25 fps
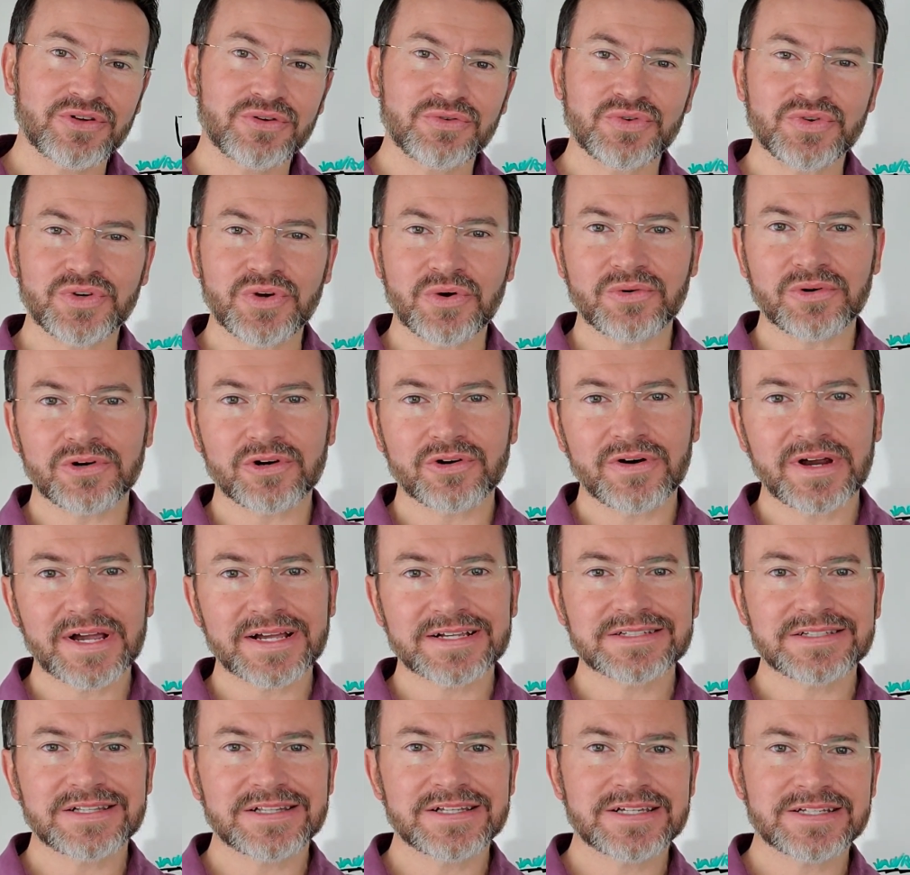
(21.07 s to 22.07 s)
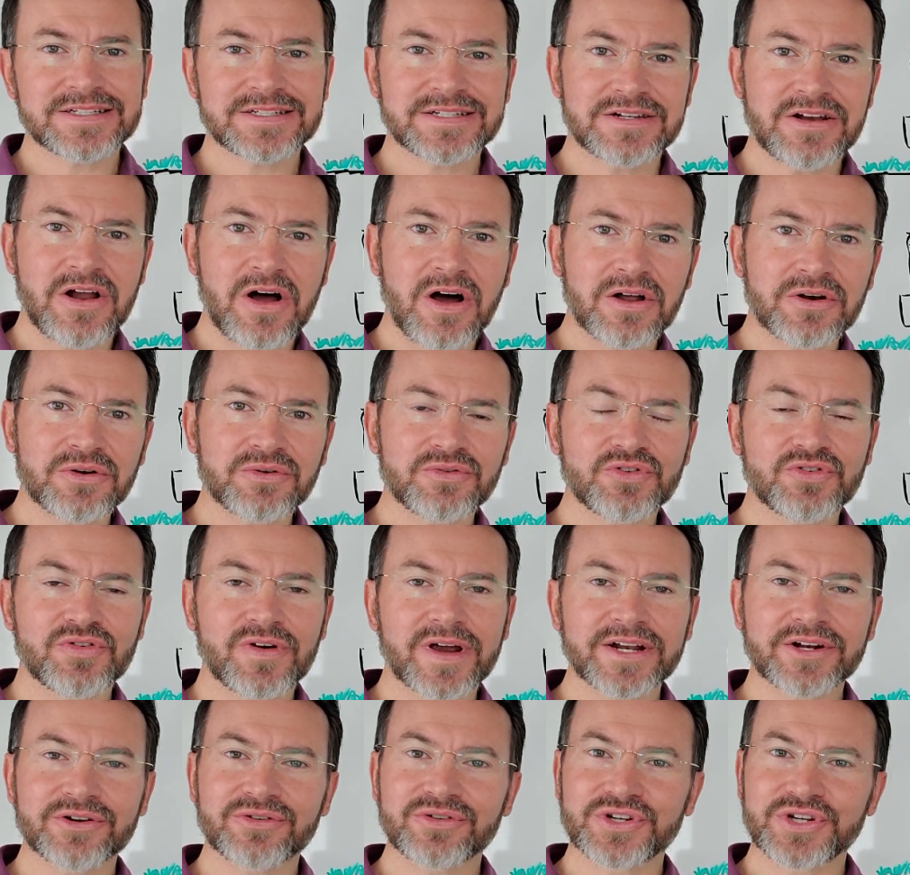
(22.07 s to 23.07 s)
you go to Craigslist and Auto
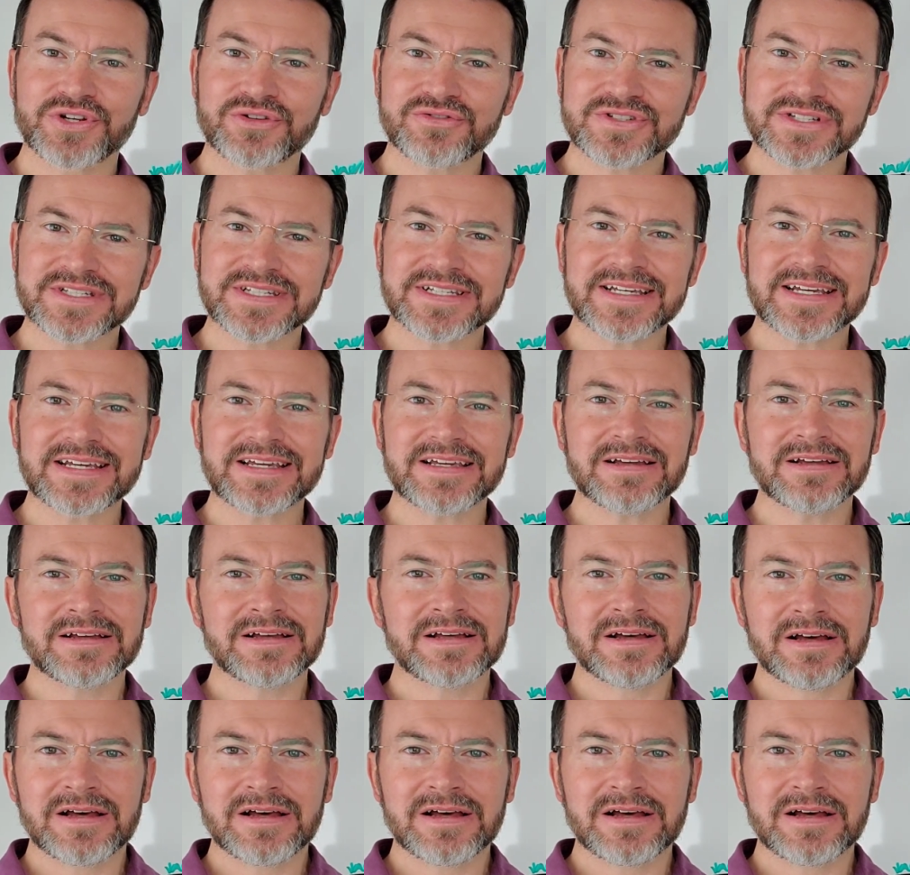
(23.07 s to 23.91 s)
Trader, and you see